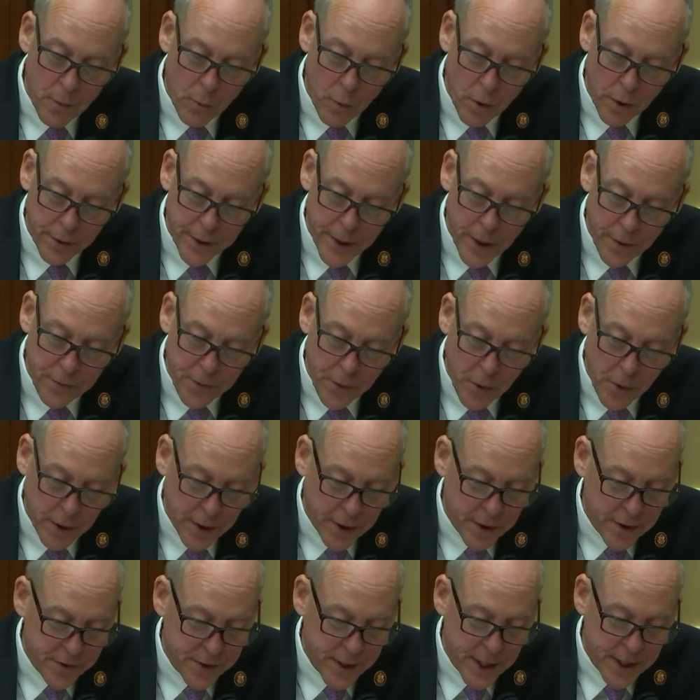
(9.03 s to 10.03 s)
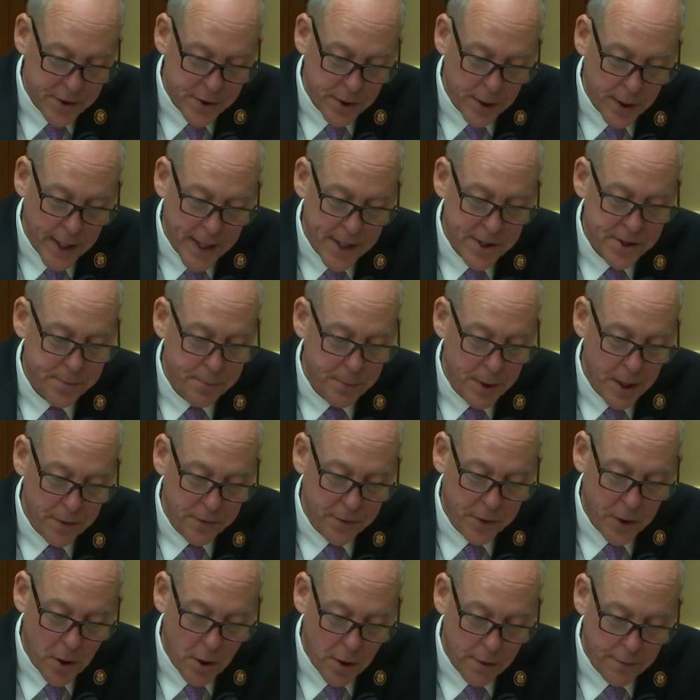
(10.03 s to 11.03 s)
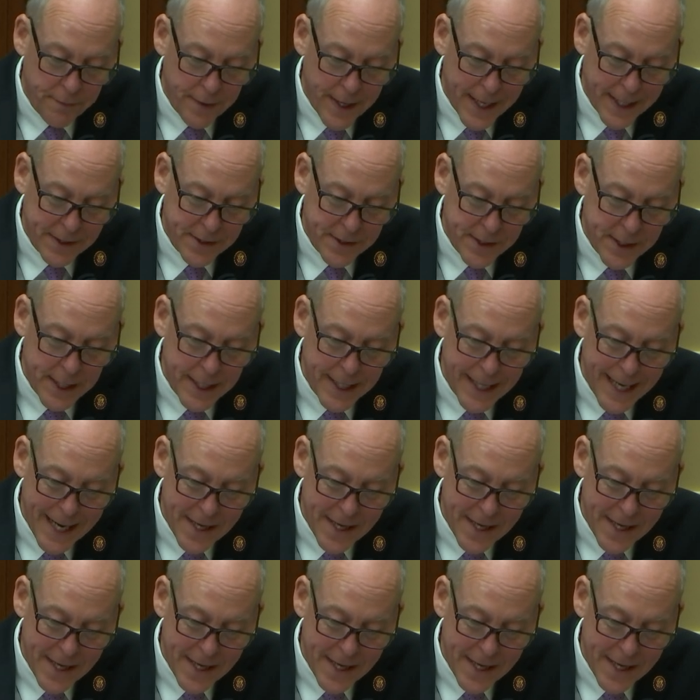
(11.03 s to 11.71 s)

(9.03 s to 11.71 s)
World Health Organization last month called vaccine